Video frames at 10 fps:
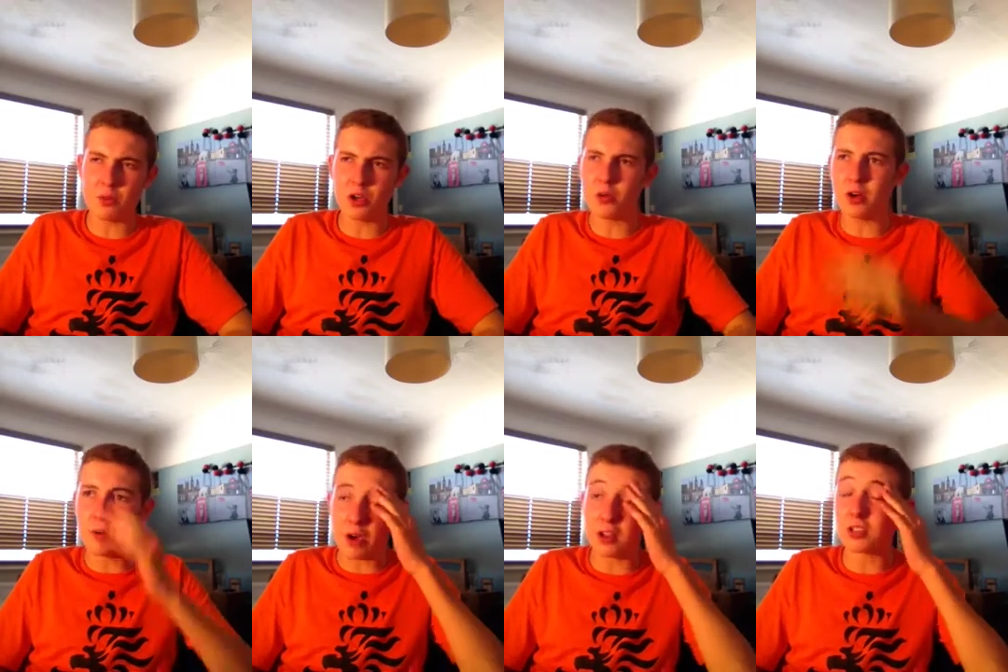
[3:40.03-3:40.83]
What are you on
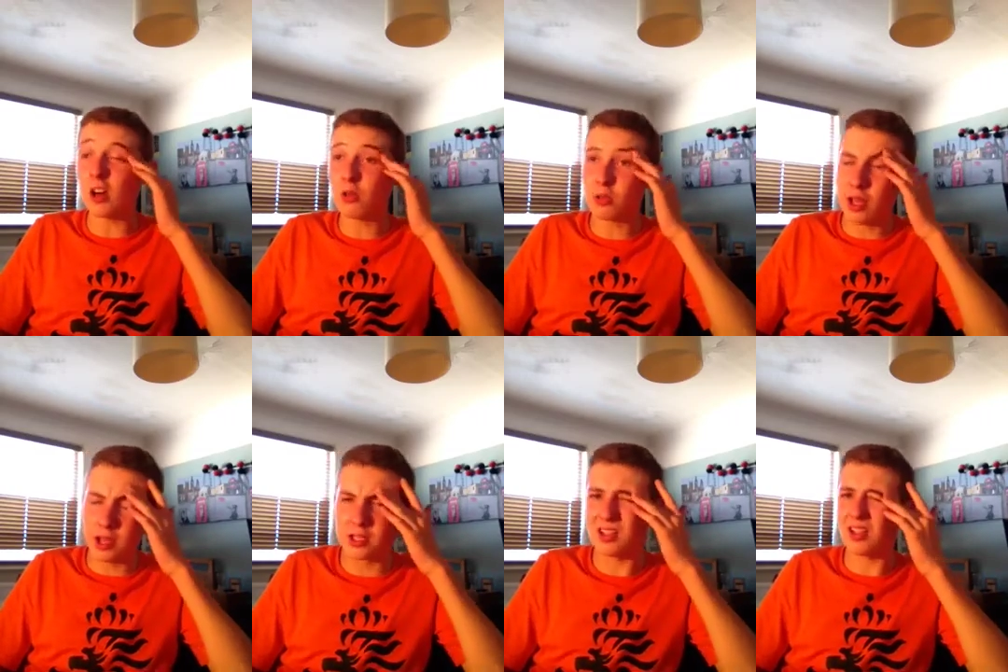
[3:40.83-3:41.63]
about? And I was like, oh yeah,
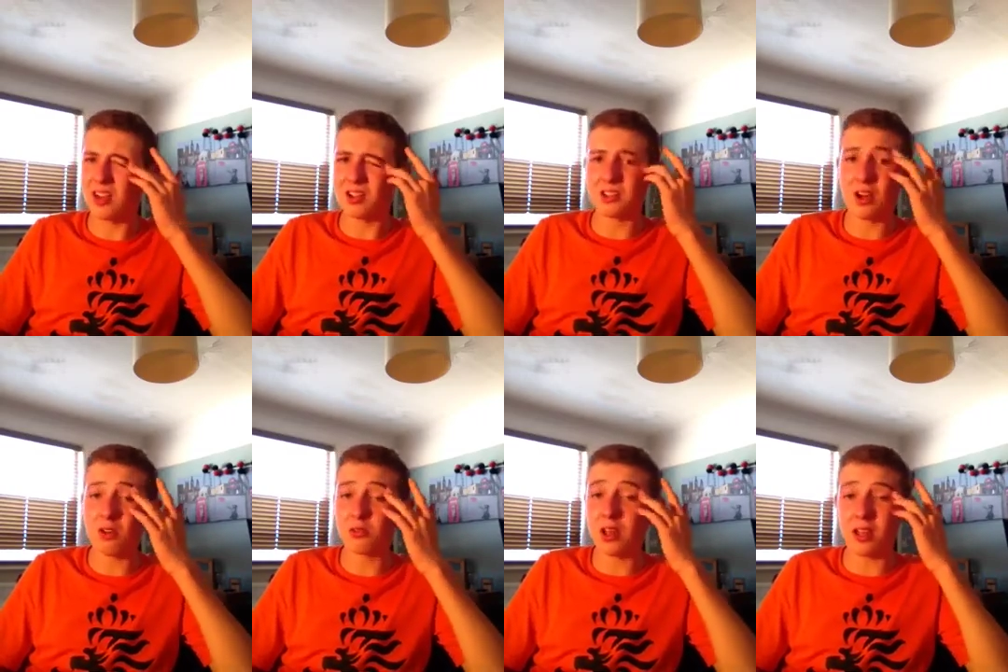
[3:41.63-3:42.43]
is it? I said,
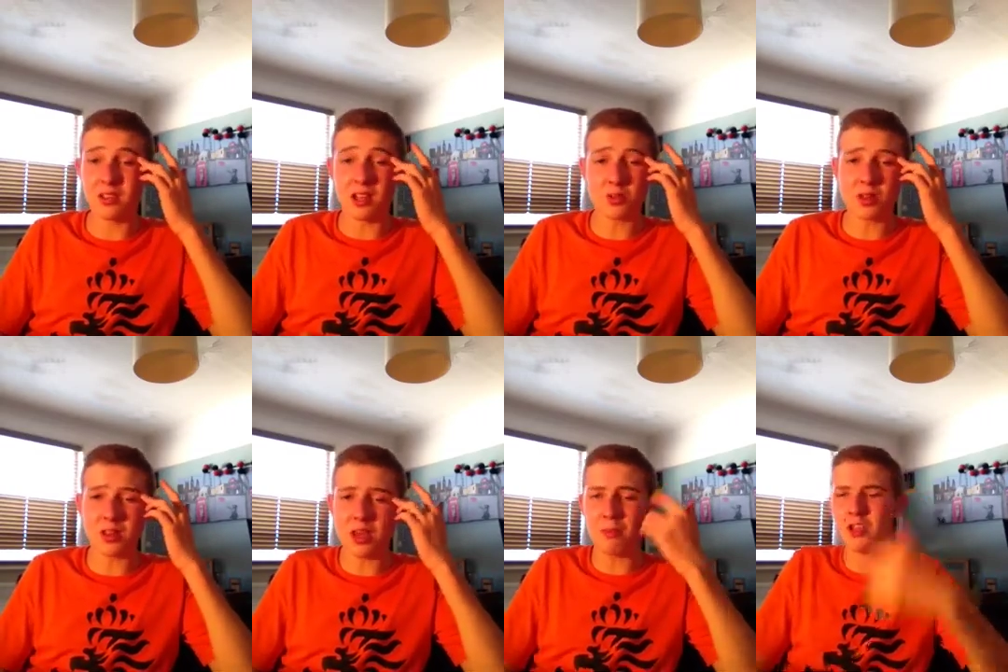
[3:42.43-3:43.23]
oh yeah, that's why
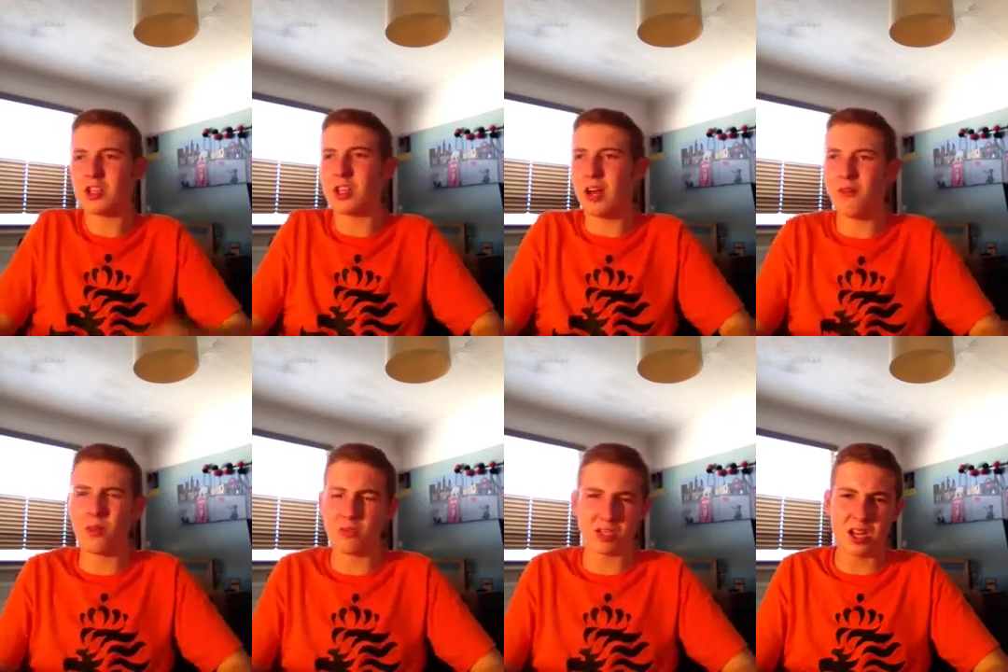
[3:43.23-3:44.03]
they keep mentioning it. I
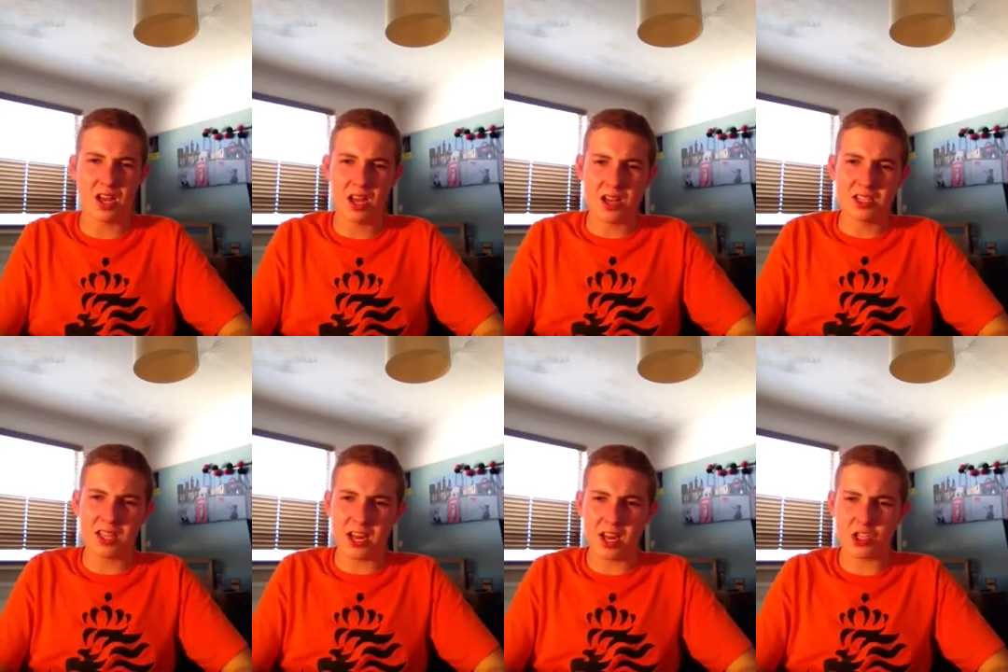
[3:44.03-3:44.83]
thought it was
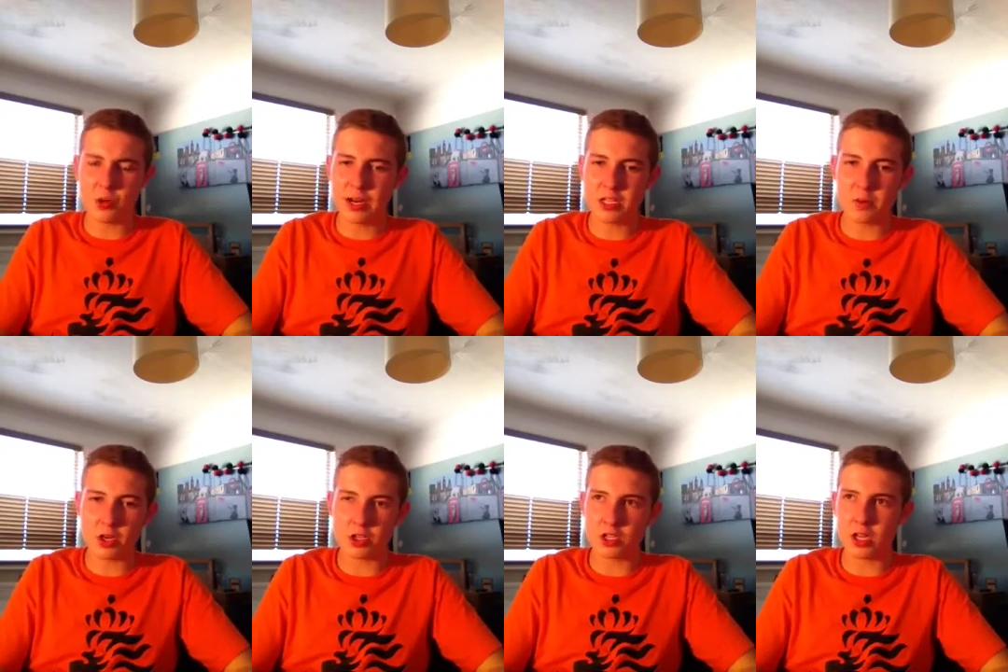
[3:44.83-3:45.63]
set in like
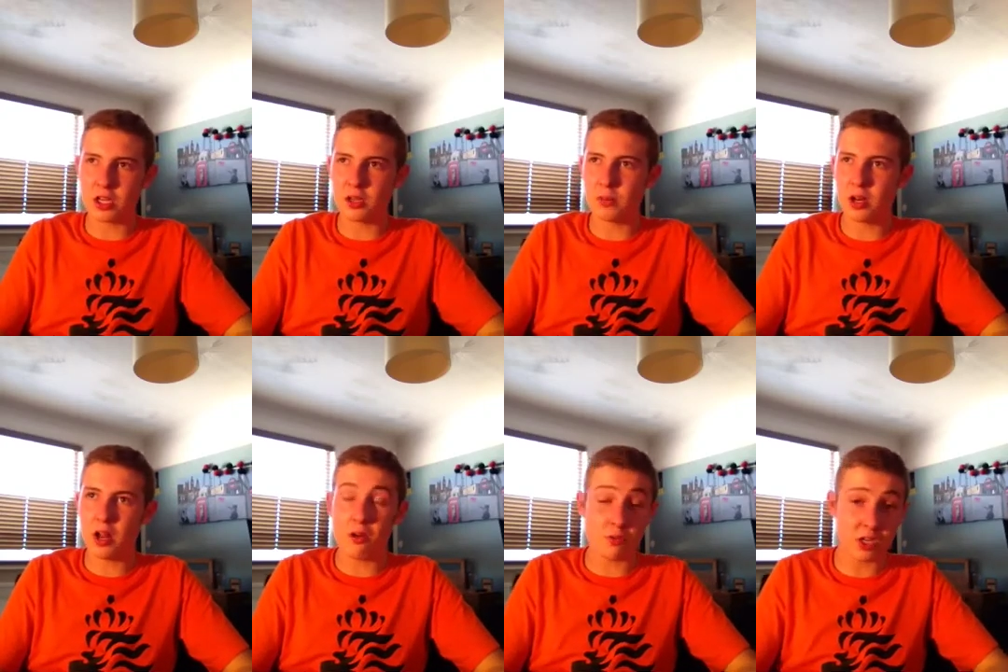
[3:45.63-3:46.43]
Johannesburg or something, but
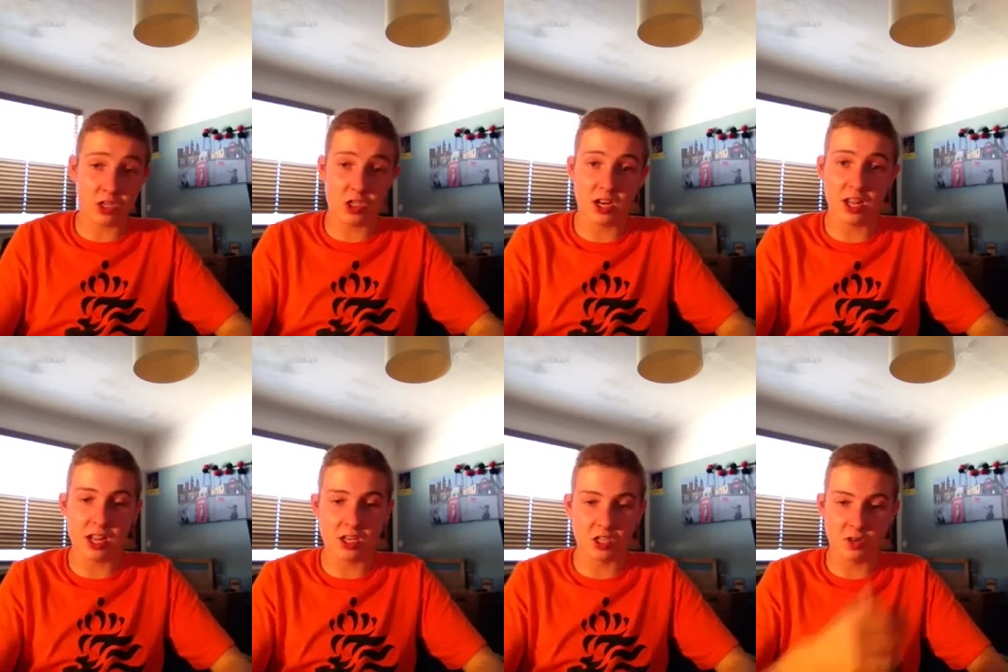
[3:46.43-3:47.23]
no, it was actually set in
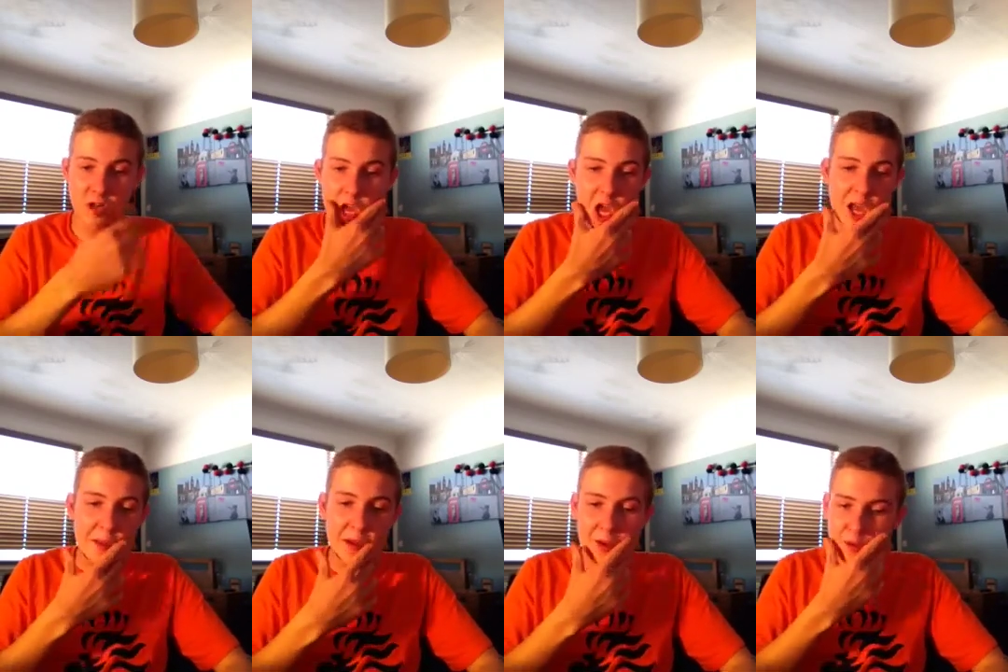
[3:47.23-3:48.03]
LA. So
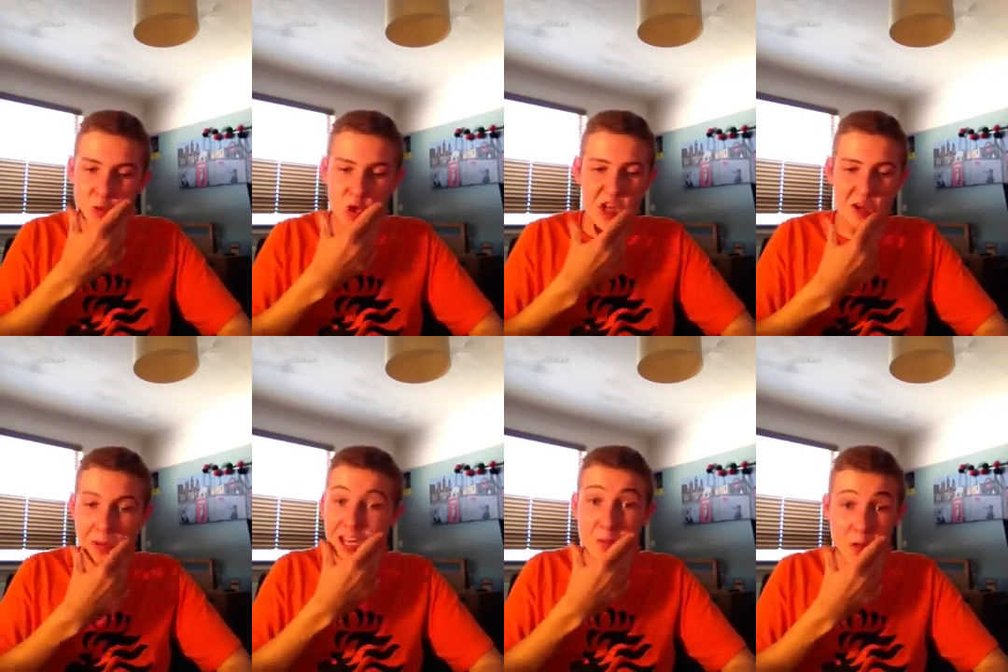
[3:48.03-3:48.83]
maybe I was wrong there.
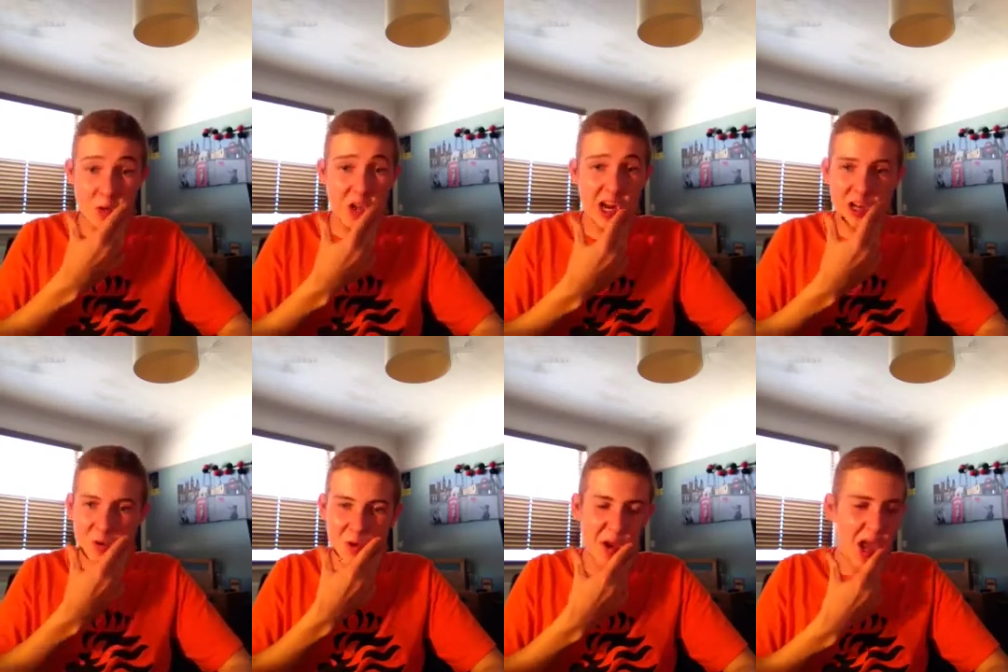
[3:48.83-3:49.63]
Matt Damon's a really good actor
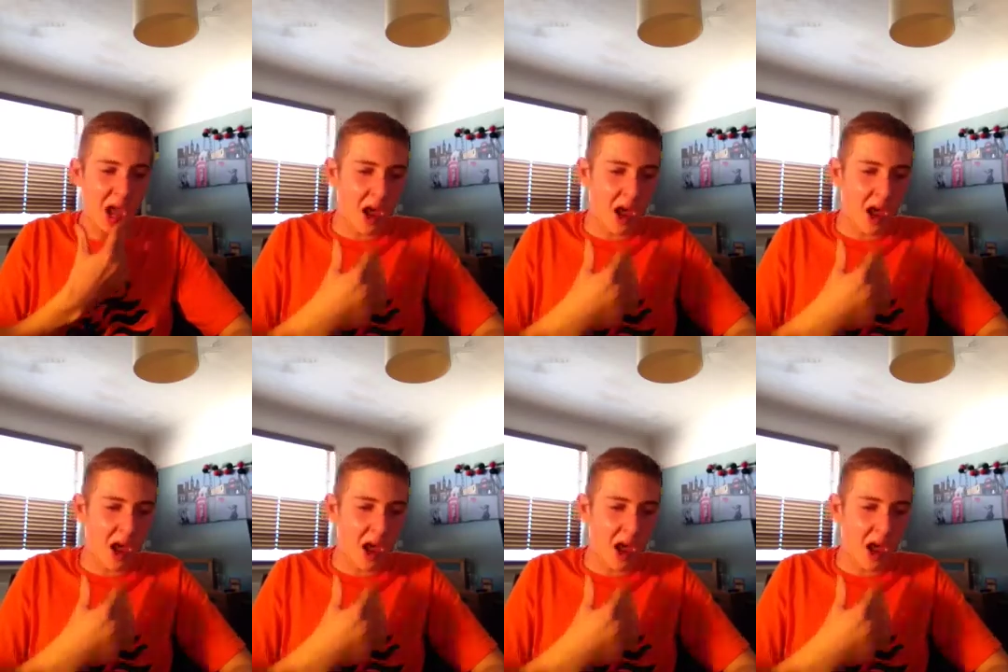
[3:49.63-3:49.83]
anyway.